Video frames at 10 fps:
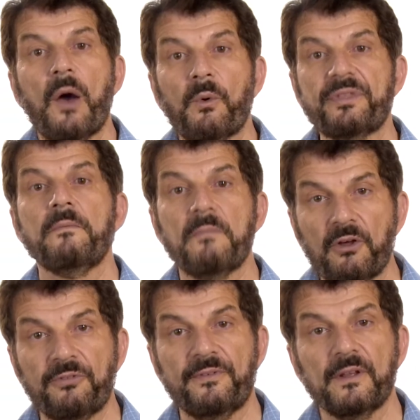what the
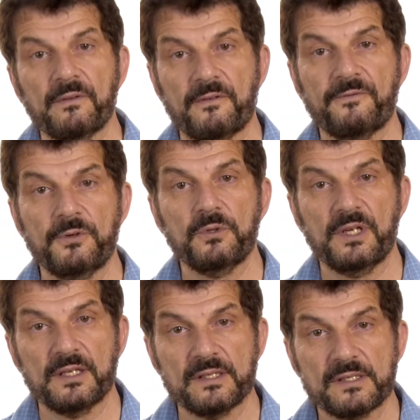mouthfeel of a food
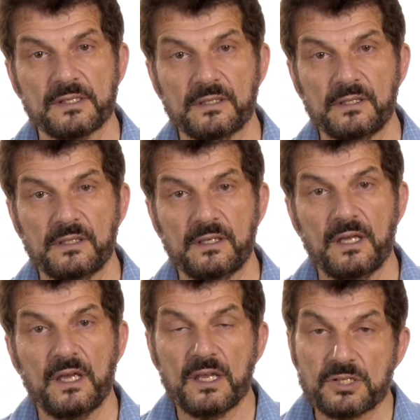is.
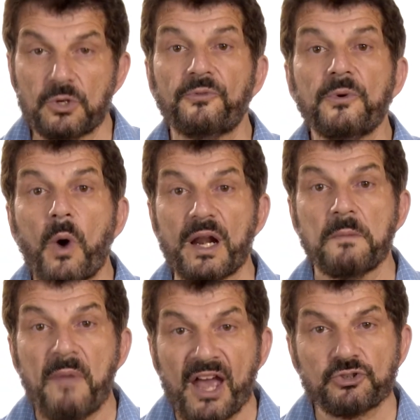So if we want to
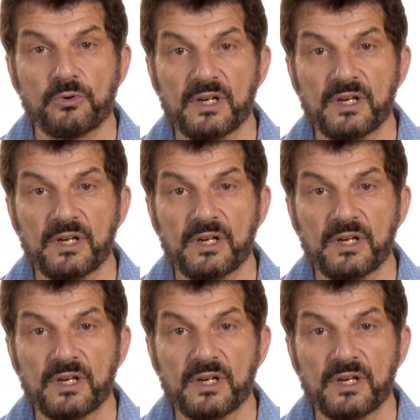measure